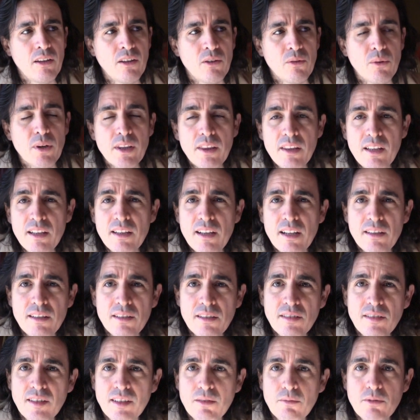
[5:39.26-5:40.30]
One thing that
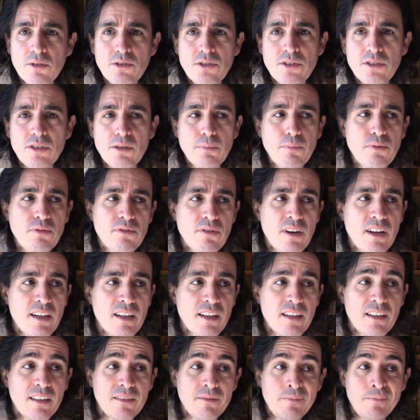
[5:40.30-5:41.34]
distinguishes a
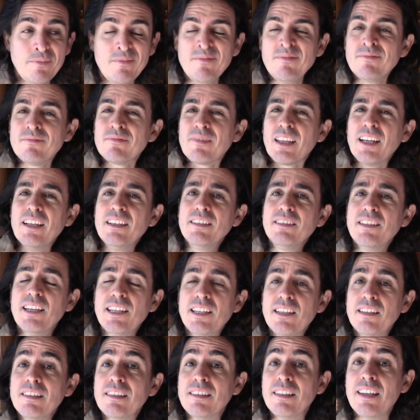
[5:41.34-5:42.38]
Purana is that
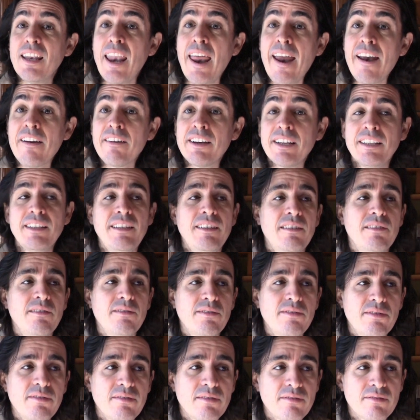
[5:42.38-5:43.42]
it's
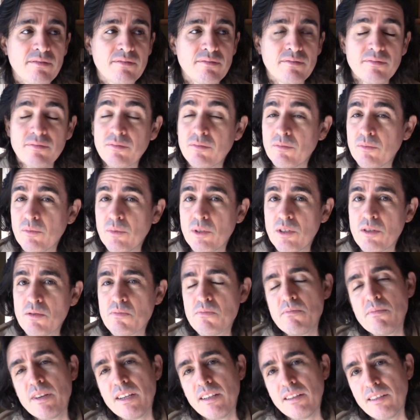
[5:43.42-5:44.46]
narrative, which
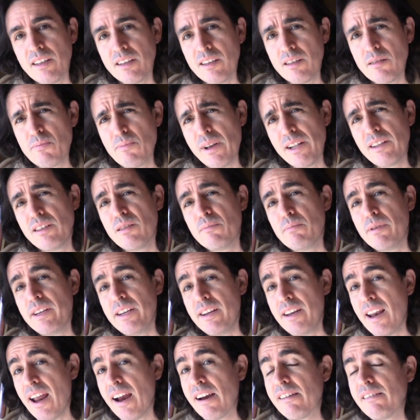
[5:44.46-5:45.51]
means that it's meant to be
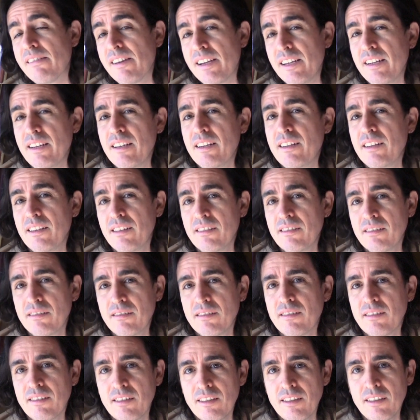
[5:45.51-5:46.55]
narrated.
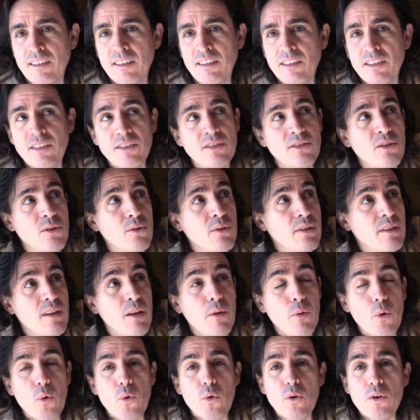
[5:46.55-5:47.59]
So,
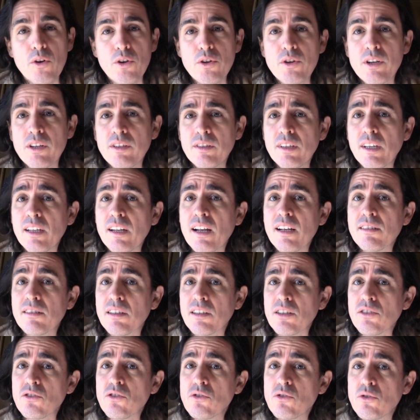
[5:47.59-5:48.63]
or you can say it has
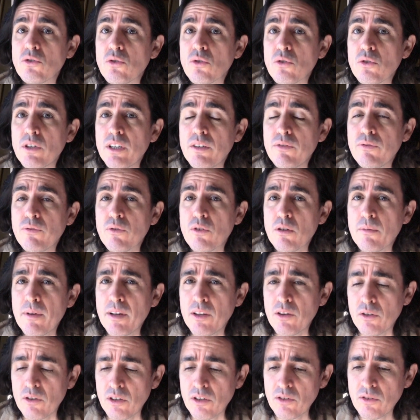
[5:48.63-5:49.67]
like a story
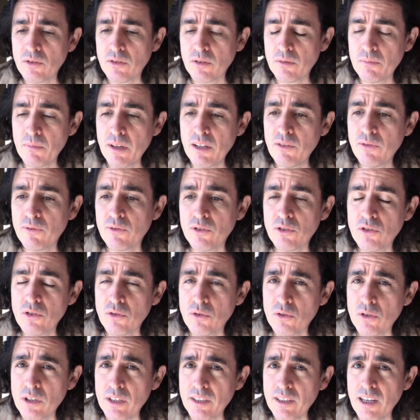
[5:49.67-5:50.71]
format, or it's meant for
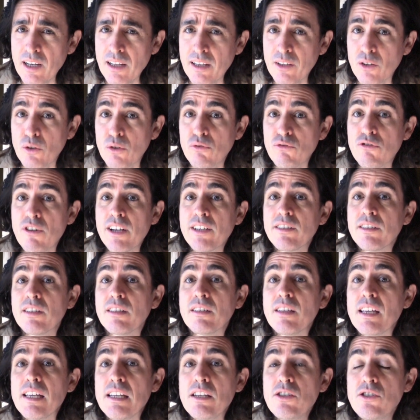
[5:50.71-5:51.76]
storytelling or
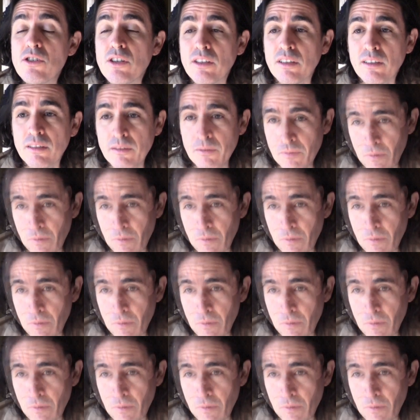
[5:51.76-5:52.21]
recitation.